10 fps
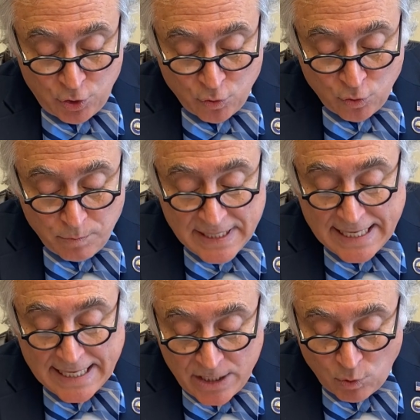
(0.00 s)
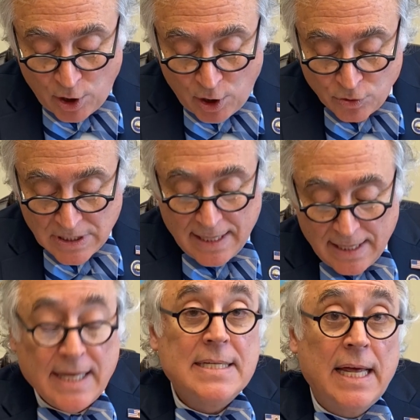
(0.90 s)
you will be the heroes
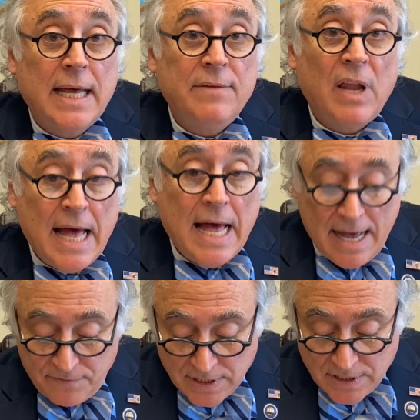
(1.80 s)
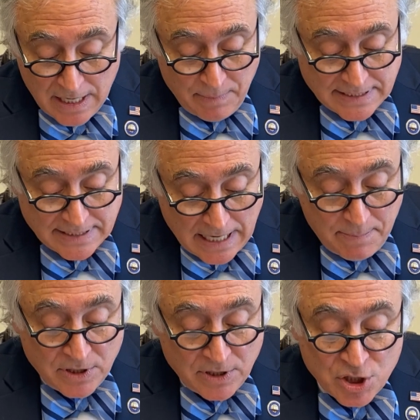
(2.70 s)
that save lives by
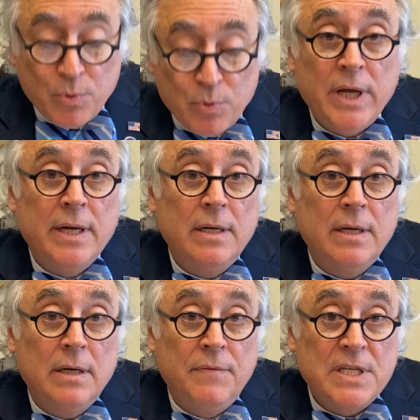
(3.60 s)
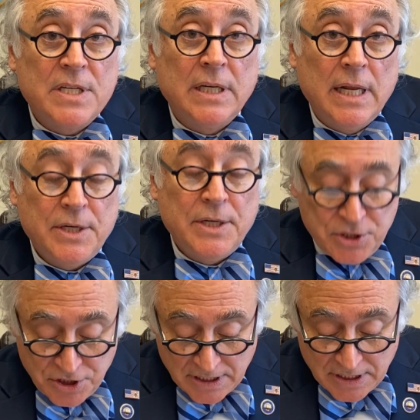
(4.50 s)
stopping the spread of this contagious
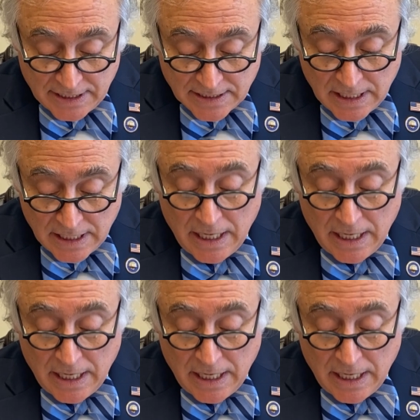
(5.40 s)
disease